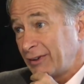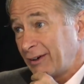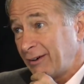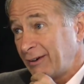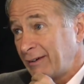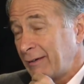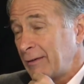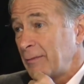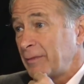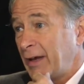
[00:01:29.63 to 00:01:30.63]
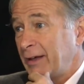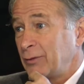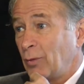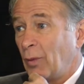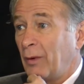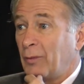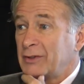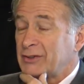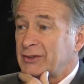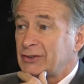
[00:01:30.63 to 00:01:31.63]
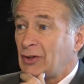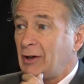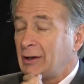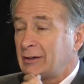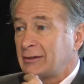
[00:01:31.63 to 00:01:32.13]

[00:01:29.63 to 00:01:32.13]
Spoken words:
here, and what was the draw?